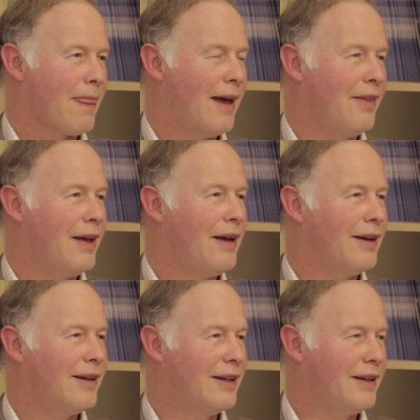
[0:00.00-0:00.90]
And
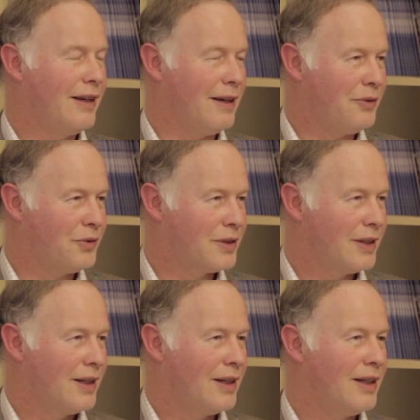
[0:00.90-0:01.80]
their gift
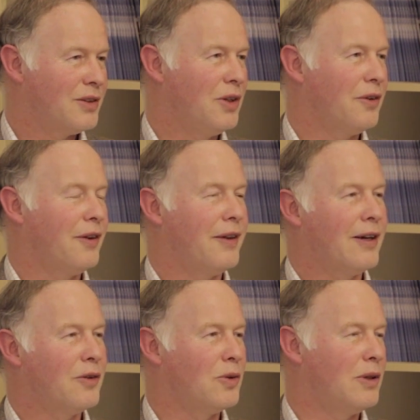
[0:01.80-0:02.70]
is not that they
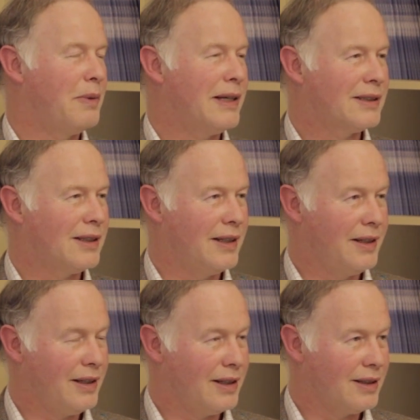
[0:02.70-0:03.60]
got all the best
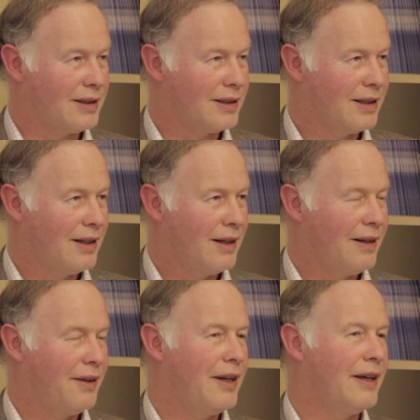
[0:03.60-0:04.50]
ideas,
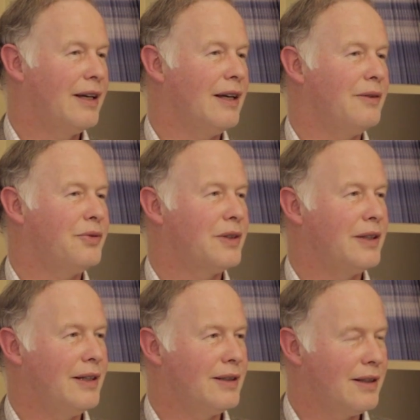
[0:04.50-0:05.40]
their gift
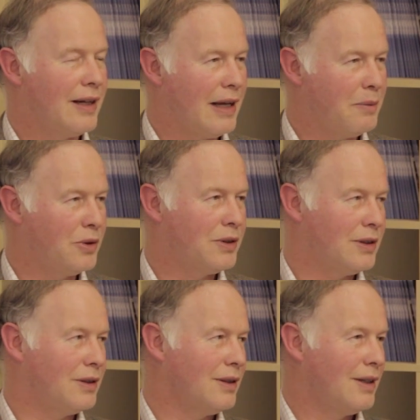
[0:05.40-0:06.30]
is able
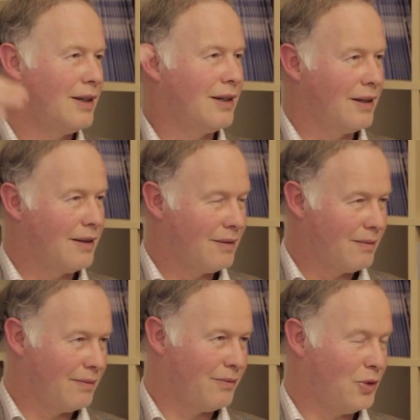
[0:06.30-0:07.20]
to
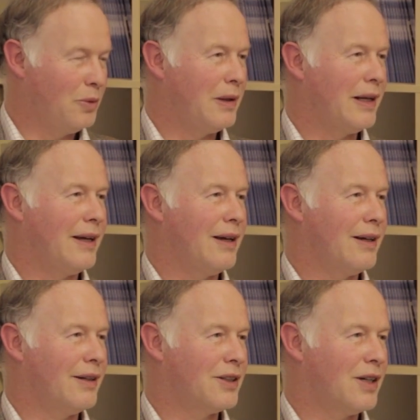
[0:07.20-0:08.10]
formulate
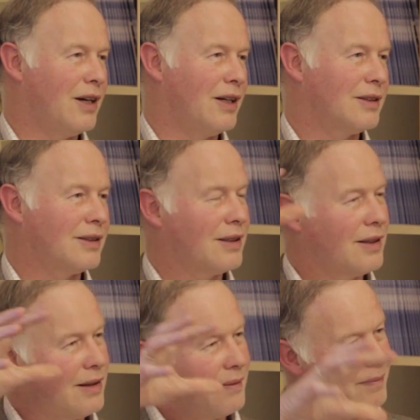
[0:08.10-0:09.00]
the task,
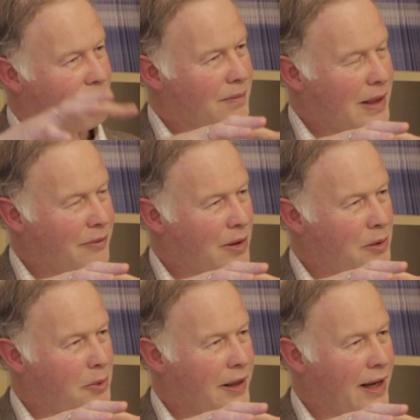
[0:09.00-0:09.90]
keep
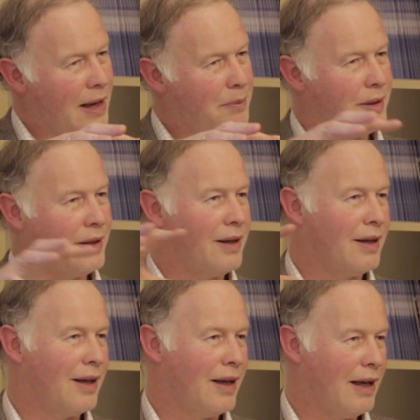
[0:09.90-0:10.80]
everybody happy,
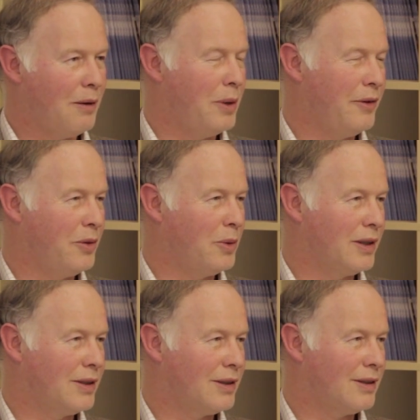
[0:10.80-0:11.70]
help
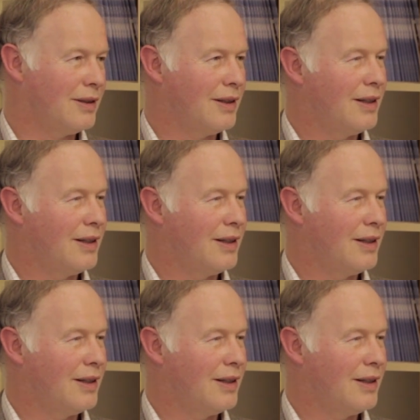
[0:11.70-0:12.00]
everyone to,